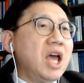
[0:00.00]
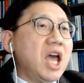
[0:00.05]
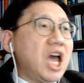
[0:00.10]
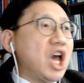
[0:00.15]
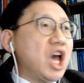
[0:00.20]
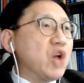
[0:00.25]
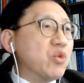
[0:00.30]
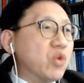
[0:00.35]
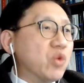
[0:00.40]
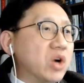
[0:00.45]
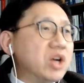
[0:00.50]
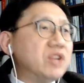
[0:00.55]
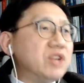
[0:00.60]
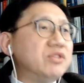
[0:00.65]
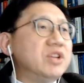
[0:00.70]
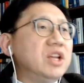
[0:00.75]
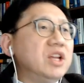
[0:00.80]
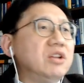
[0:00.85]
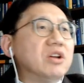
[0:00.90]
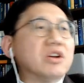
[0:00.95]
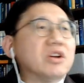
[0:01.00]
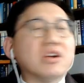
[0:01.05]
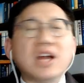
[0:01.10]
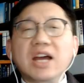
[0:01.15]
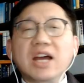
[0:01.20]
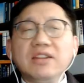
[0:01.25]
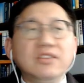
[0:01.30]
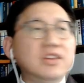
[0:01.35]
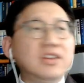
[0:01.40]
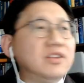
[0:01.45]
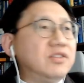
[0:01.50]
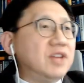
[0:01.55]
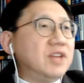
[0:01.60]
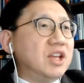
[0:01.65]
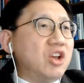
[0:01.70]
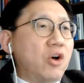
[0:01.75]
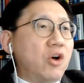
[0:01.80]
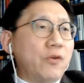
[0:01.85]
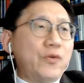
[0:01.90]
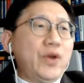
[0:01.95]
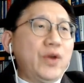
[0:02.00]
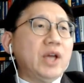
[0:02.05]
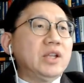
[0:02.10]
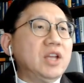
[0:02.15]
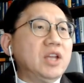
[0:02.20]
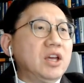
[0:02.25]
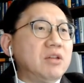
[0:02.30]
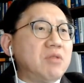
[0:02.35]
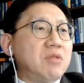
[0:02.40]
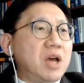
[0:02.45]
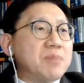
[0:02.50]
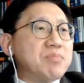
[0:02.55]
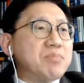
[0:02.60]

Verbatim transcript: worsening the crisis and affecting